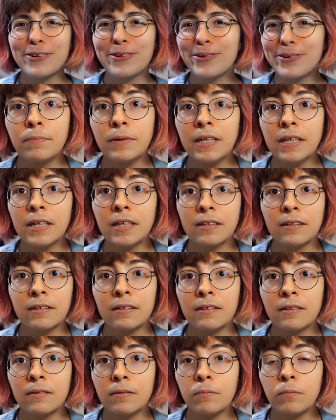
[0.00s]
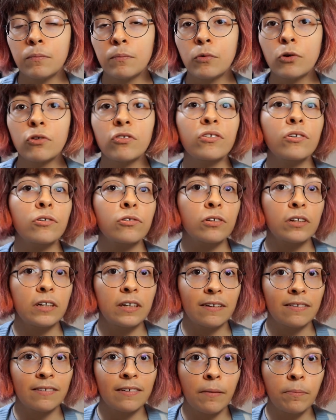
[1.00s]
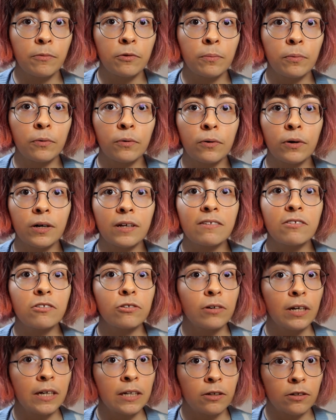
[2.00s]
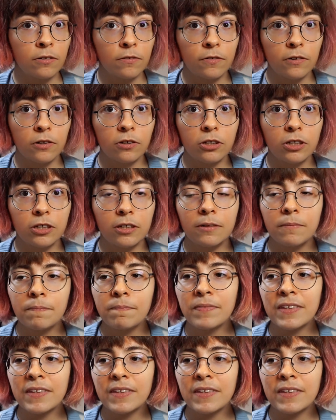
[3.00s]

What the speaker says: Being the more socially acceptable and straighter version.